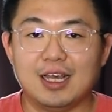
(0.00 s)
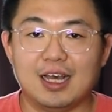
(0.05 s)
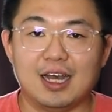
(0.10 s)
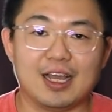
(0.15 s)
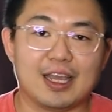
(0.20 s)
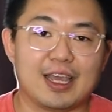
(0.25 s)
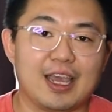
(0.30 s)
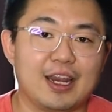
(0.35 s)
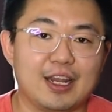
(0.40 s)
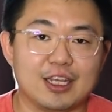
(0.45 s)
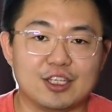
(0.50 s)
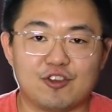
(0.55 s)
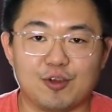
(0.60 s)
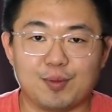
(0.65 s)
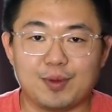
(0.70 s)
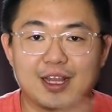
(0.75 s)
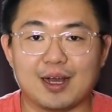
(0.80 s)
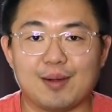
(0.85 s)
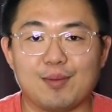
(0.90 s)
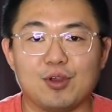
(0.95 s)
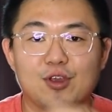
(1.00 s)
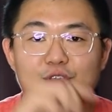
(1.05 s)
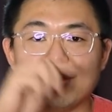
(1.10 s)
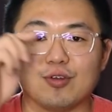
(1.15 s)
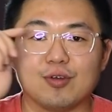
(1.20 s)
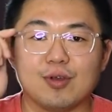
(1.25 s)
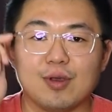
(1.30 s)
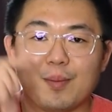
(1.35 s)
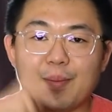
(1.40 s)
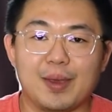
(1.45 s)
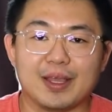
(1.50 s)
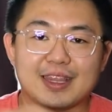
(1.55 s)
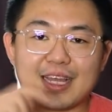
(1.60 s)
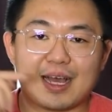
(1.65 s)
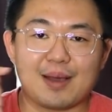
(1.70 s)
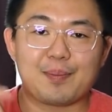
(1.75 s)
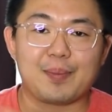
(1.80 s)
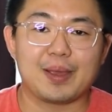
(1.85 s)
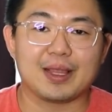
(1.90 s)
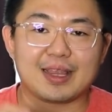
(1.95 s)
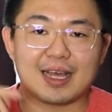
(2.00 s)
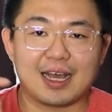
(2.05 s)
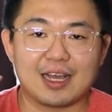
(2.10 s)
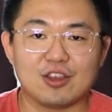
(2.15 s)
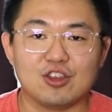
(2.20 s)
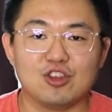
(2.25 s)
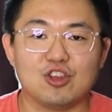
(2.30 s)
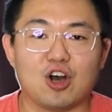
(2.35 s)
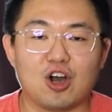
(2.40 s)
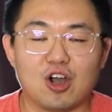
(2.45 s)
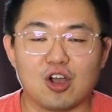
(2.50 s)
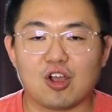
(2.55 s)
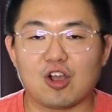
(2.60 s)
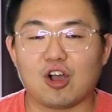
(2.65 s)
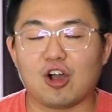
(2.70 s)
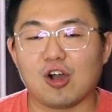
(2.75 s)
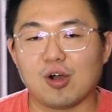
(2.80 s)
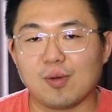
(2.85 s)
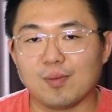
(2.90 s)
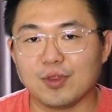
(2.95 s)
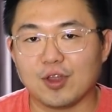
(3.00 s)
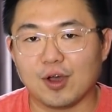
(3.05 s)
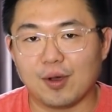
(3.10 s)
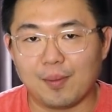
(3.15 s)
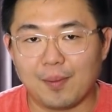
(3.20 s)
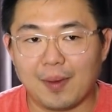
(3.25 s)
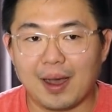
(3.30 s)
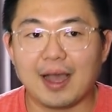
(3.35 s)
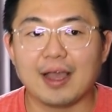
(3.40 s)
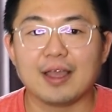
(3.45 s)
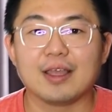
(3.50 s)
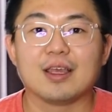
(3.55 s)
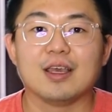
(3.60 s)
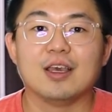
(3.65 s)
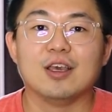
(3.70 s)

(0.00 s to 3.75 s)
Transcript: Again, it's www.petapeta.com.my.